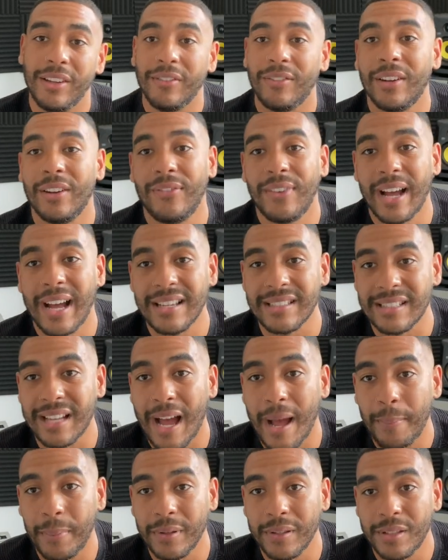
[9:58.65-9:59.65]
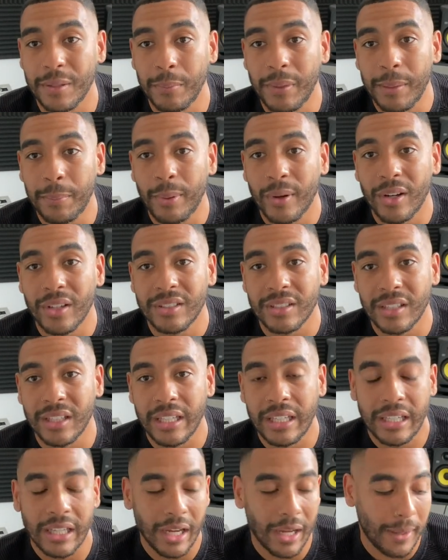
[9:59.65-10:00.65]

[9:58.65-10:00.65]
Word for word: even if it hasn't happened to me personally.